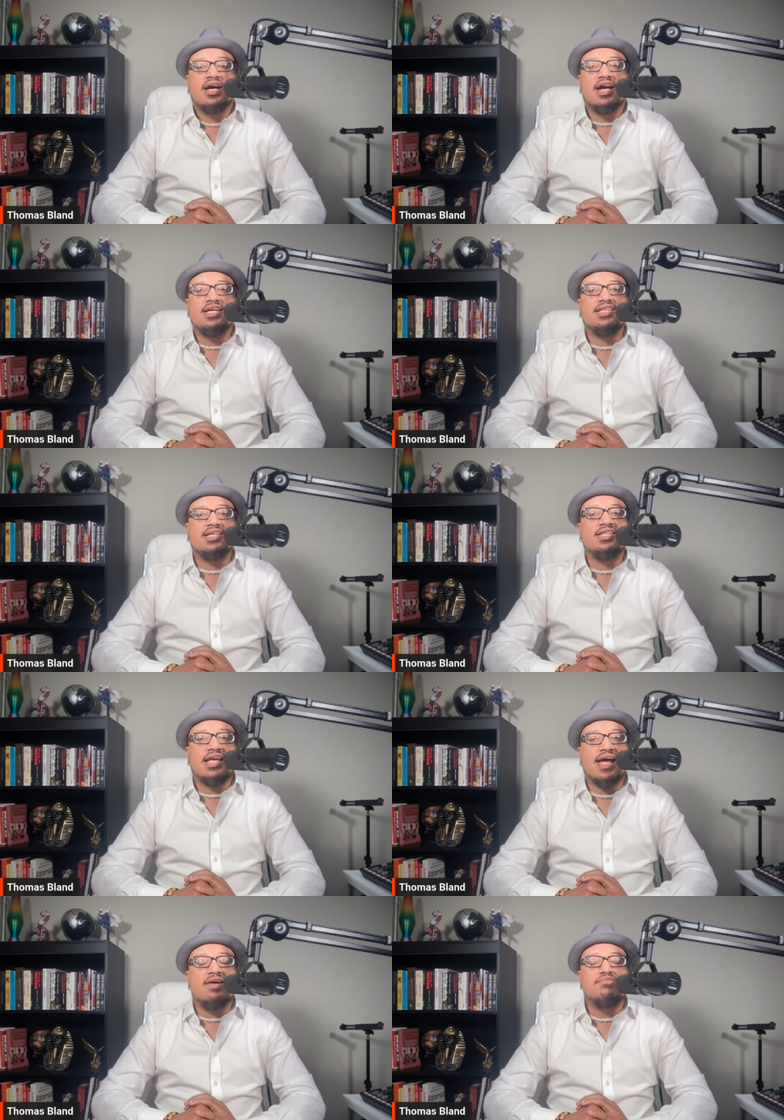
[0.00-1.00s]
And then
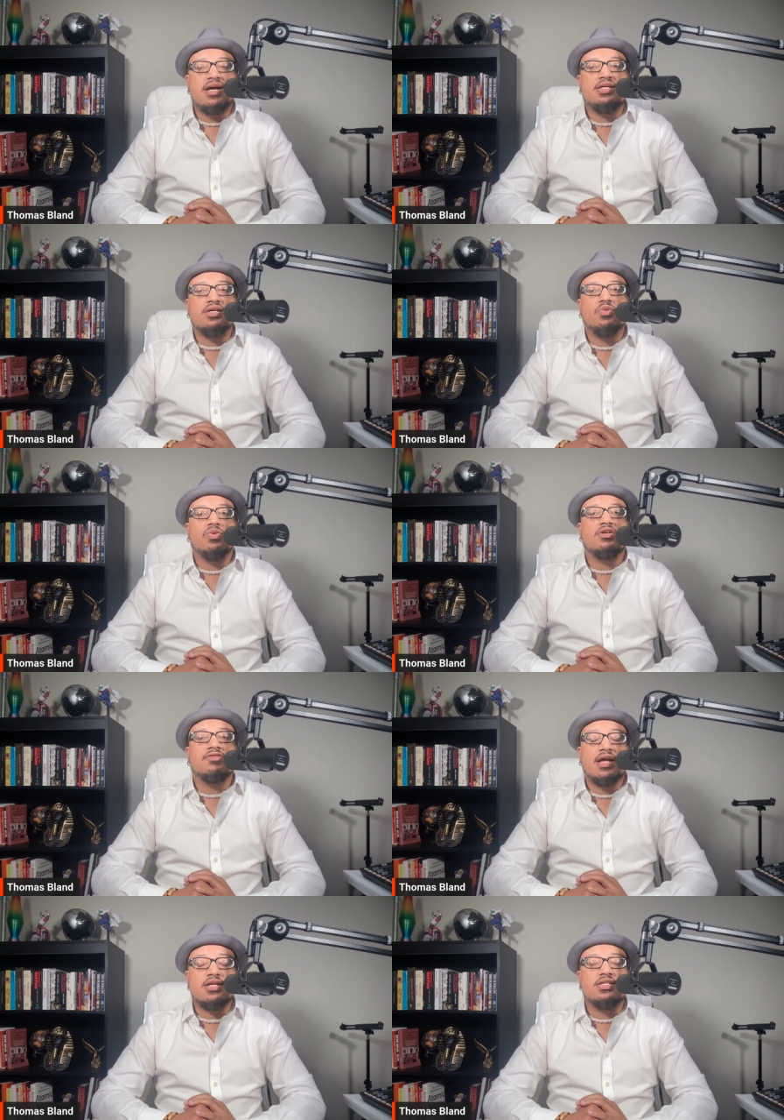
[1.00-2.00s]
that man would
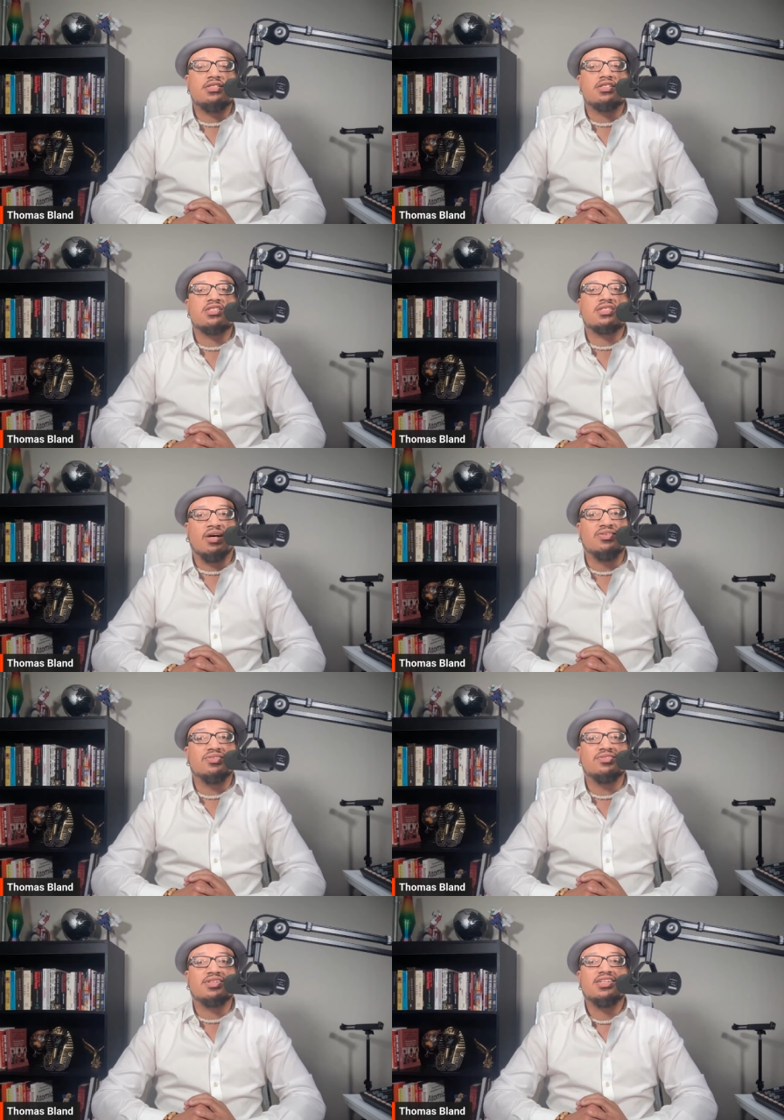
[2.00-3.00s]
have had to
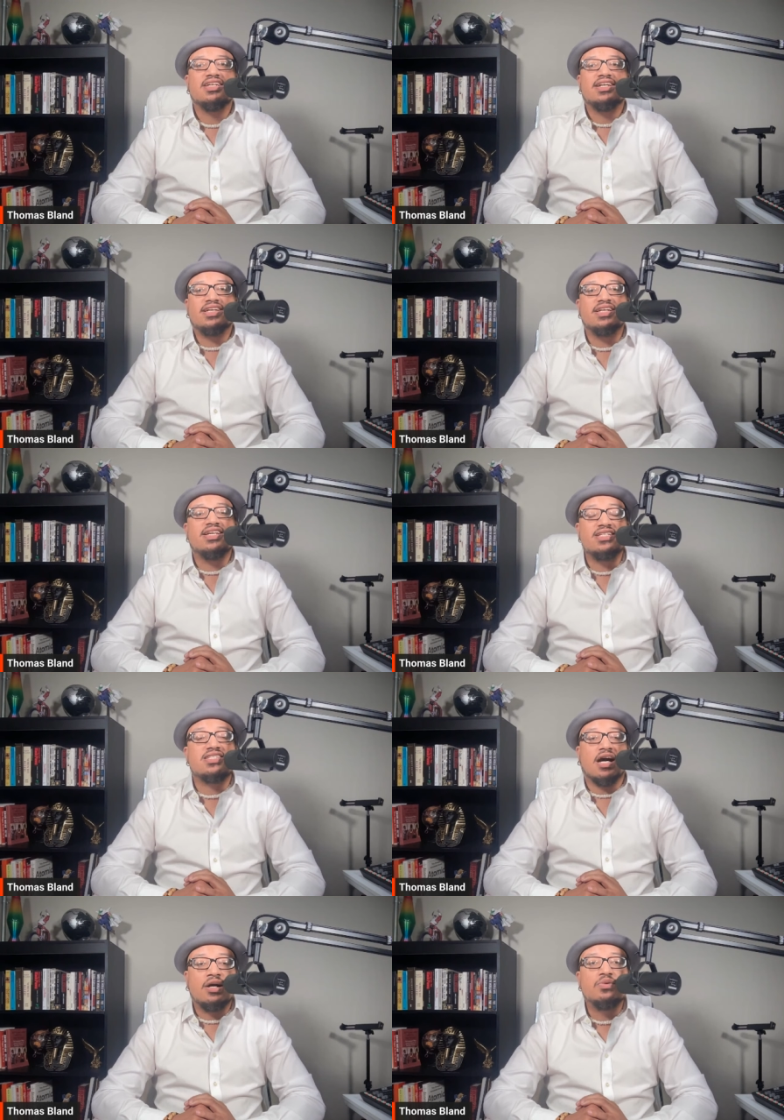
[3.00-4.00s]
sulk in
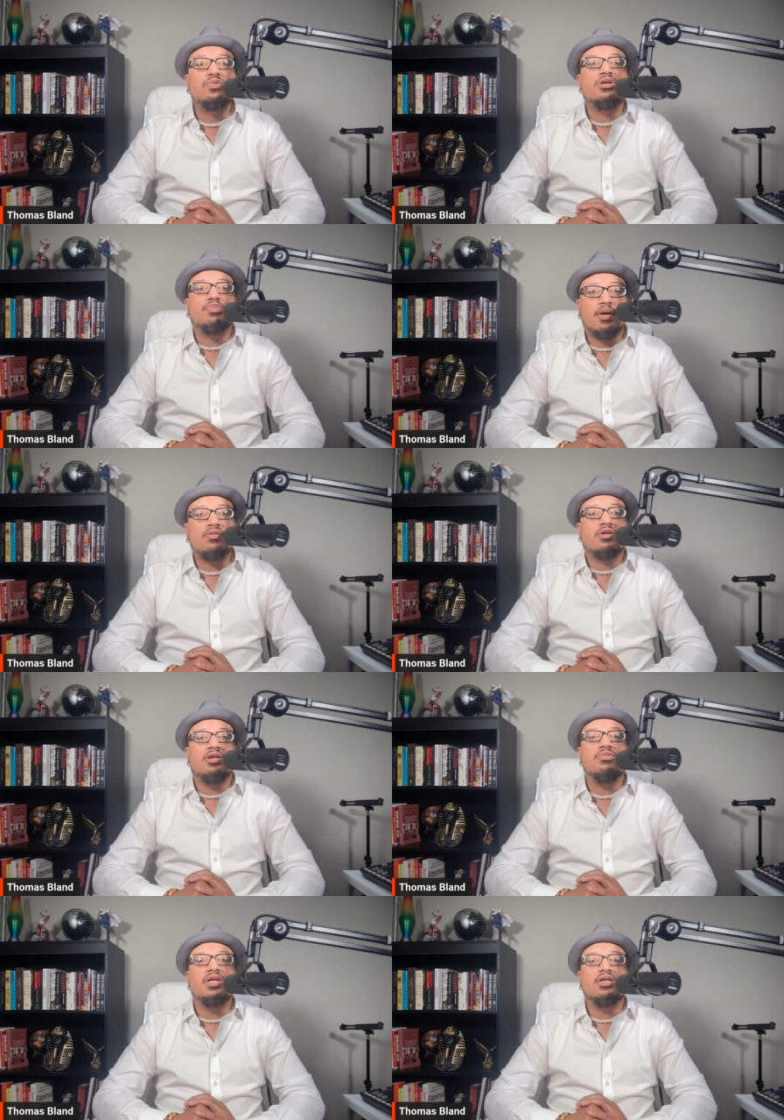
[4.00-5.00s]
his own
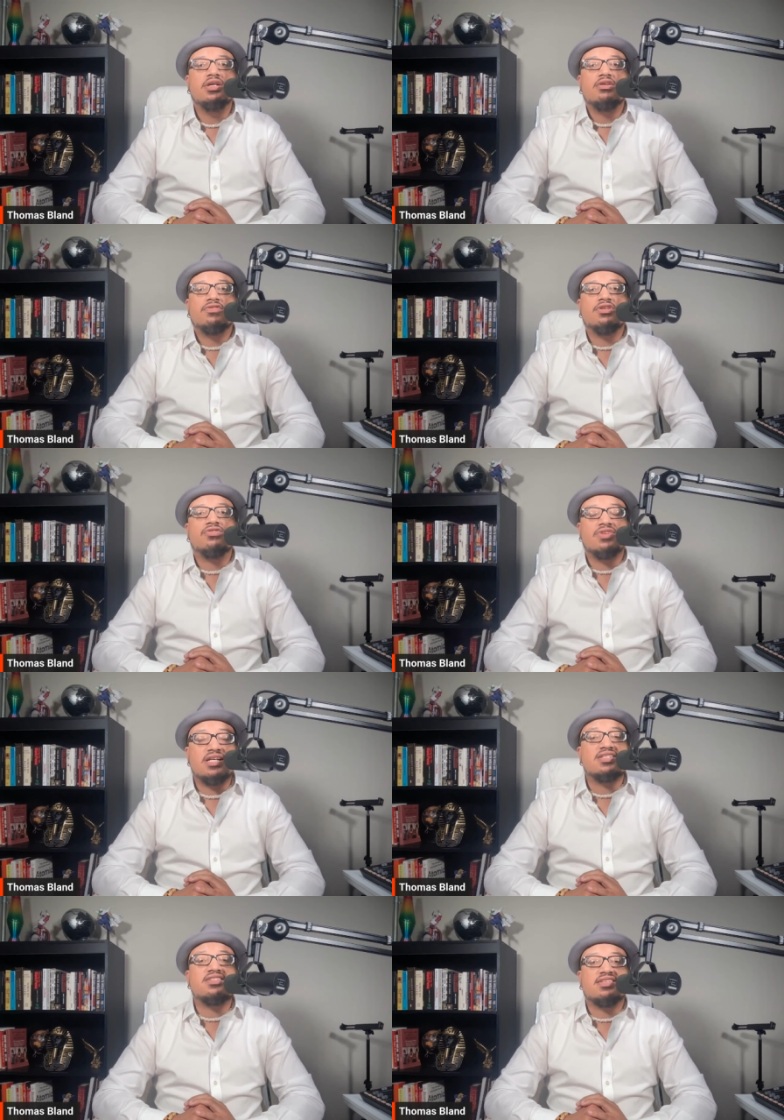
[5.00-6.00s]
apartment for the
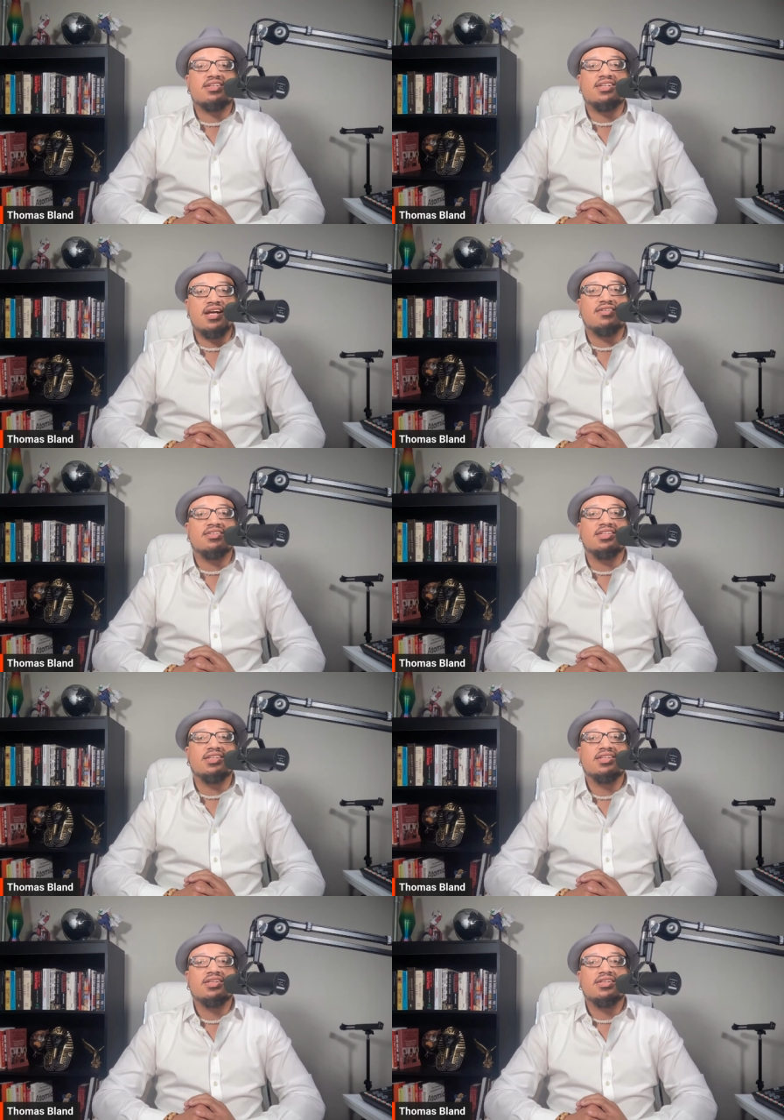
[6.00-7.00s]
rest of the night,